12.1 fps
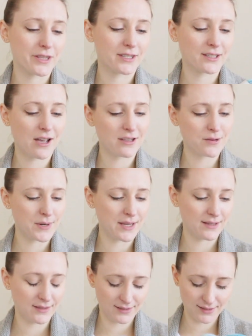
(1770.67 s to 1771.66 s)
This
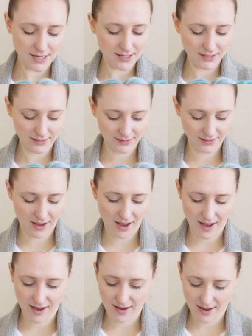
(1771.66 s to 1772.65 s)
colorway is Sea to
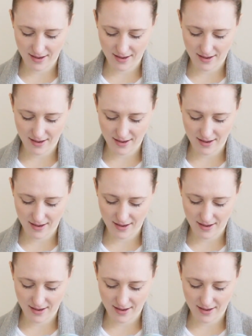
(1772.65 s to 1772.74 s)
Sky,